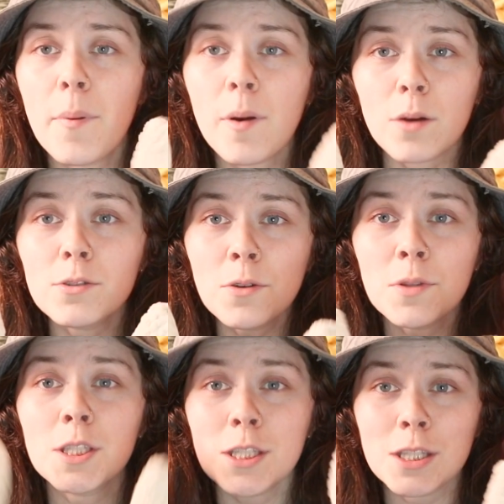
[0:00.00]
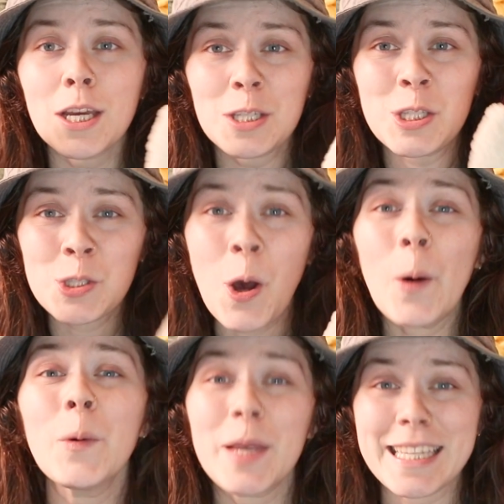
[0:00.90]
But also this is like
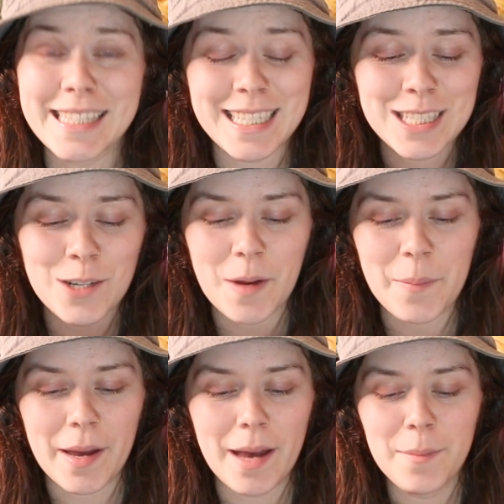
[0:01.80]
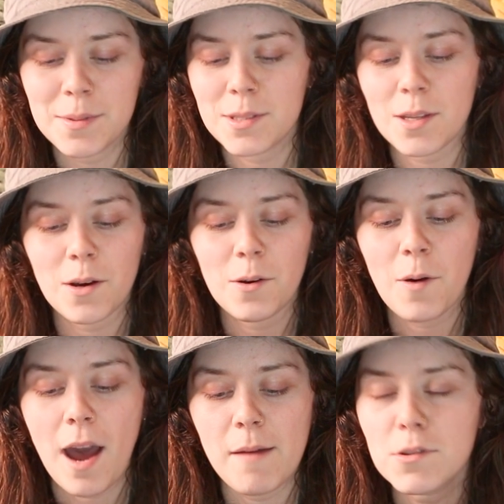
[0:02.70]
so easy to whip up,
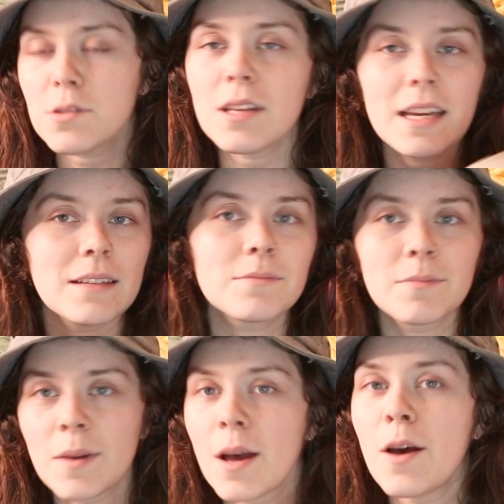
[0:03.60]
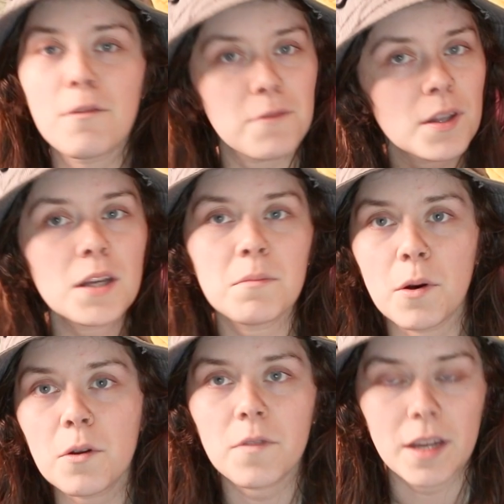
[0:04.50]
so I'm just like feeling
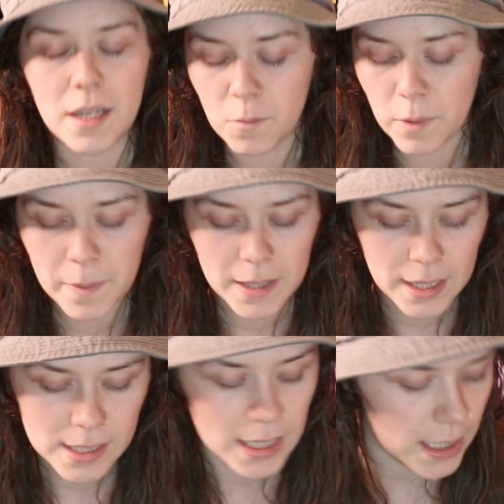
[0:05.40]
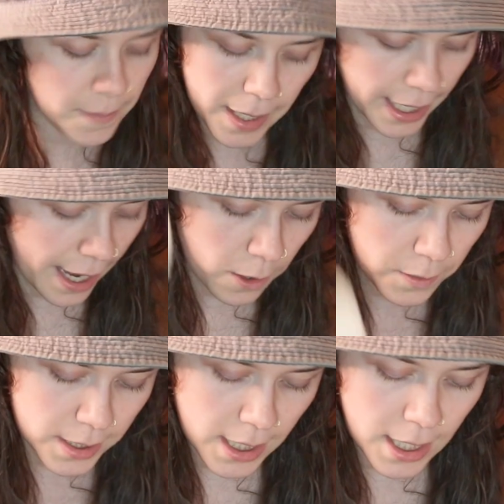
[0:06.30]
motivated whipping this many
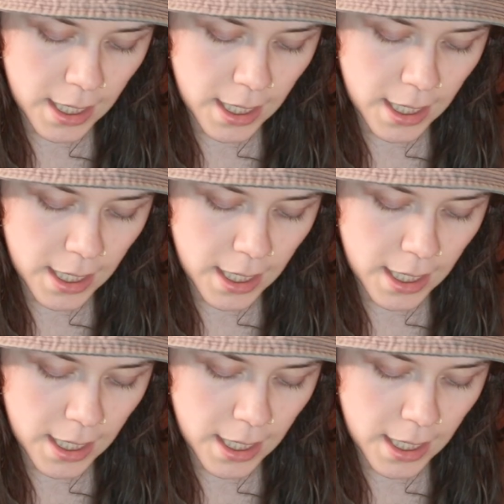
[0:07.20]
out.